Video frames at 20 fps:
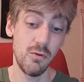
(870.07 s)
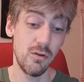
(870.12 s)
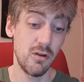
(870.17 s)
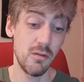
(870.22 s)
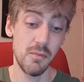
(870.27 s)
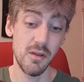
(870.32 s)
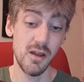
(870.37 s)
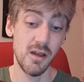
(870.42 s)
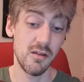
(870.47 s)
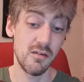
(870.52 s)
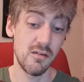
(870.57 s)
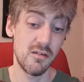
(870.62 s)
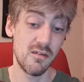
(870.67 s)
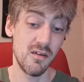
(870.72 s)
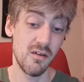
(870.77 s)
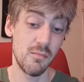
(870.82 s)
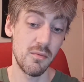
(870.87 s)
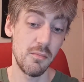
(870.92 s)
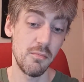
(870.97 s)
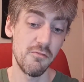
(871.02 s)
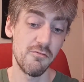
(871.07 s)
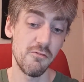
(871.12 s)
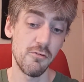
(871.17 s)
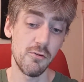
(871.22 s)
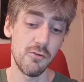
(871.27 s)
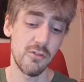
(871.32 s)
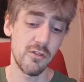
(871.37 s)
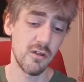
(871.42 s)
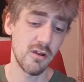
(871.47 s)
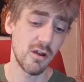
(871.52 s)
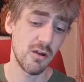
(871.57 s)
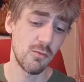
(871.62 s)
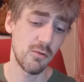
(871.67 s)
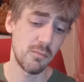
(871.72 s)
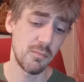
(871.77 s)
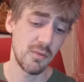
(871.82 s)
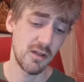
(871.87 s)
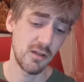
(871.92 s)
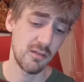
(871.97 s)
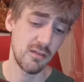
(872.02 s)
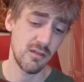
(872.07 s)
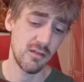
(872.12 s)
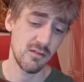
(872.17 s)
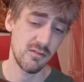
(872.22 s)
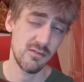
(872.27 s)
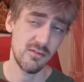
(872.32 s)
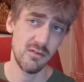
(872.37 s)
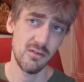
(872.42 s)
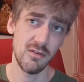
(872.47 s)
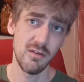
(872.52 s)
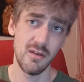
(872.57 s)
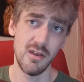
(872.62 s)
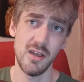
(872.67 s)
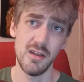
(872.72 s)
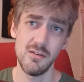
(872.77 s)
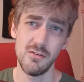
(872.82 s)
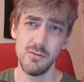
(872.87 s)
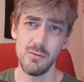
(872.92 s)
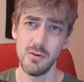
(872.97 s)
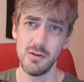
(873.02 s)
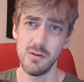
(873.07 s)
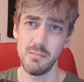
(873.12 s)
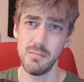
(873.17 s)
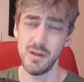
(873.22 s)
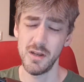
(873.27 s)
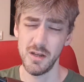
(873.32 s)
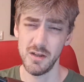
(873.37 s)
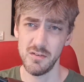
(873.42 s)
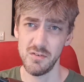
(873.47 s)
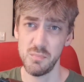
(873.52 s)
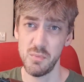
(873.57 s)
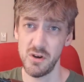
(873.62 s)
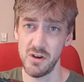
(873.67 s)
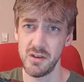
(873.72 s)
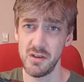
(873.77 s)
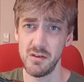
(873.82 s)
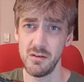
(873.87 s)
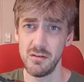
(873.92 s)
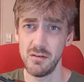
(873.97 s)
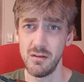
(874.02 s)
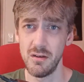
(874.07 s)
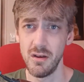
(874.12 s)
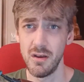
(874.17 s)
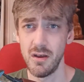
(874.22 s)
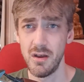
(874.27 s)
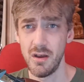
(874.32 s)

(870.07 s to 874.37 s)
wouldn't have been able to tell me before that I would be this into it, but it's pretty good.